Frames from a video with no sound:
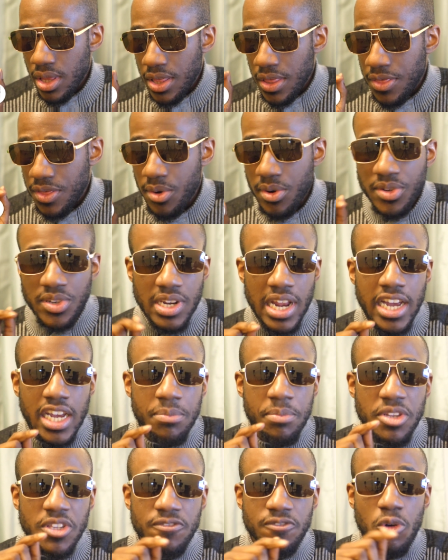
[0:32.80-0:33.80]
There is an
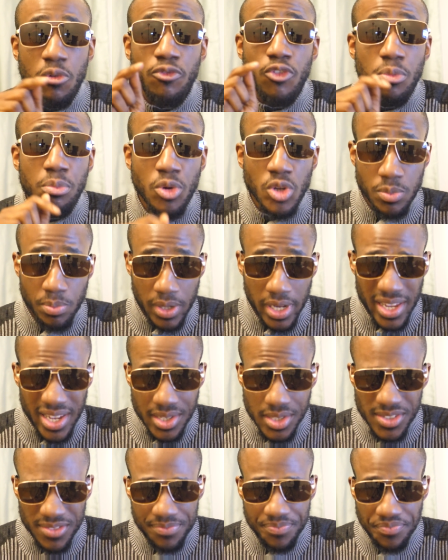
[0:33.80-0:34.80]
argument for both
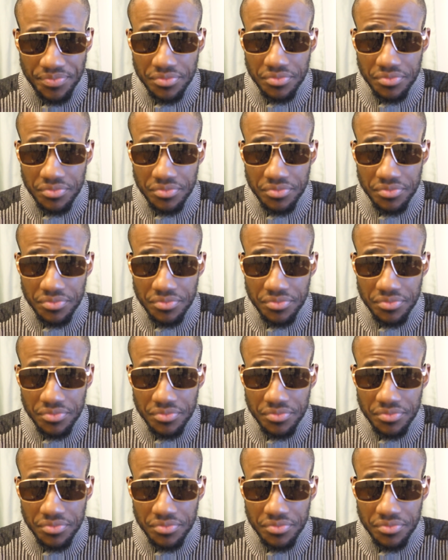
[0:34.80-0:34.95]
players.